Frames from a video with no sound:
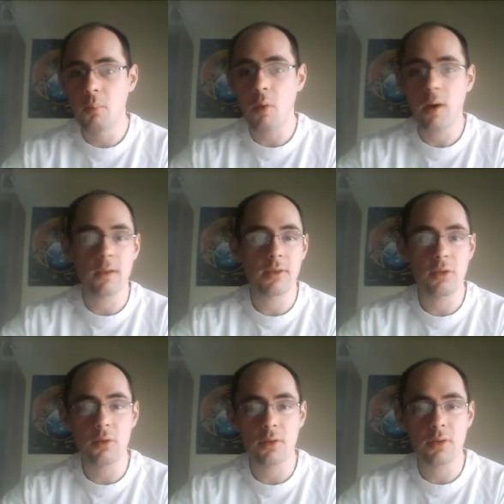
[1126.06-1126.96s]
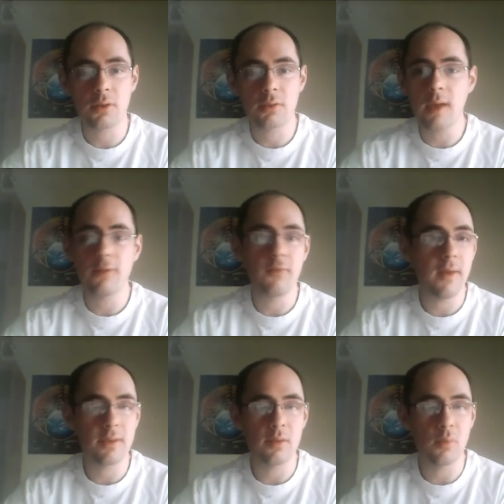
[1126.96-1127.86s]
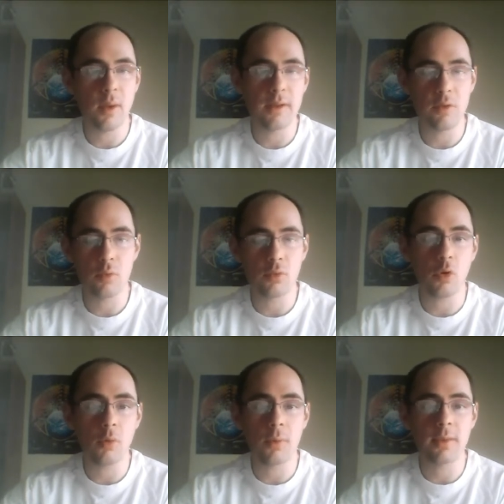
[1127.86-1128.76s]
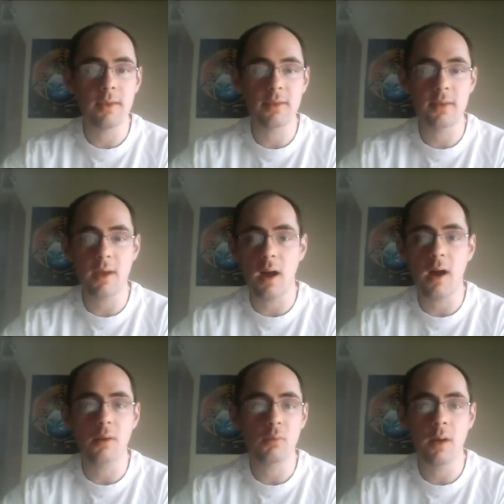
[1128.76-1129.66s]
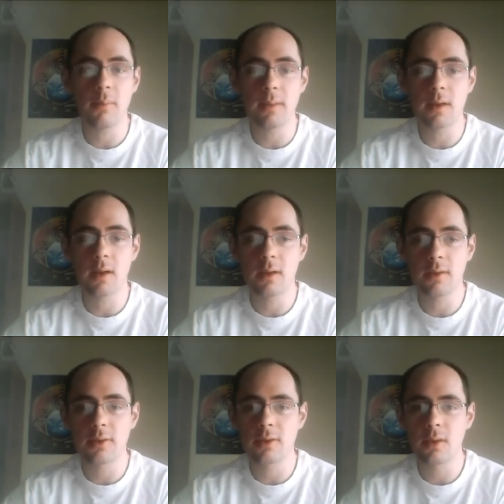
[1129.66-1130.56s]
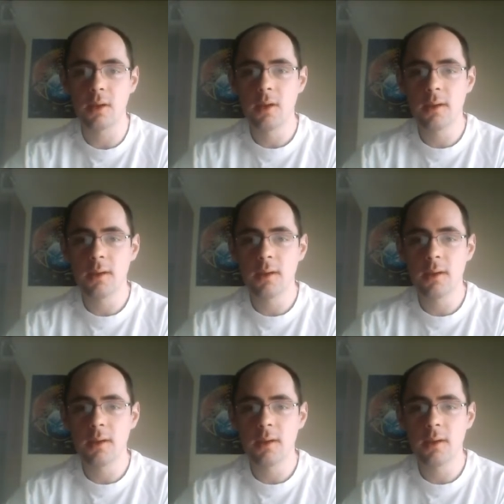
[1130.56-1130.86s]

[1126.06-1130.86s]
Brock Lesnar is not facing Randy or Batista on Raw, because,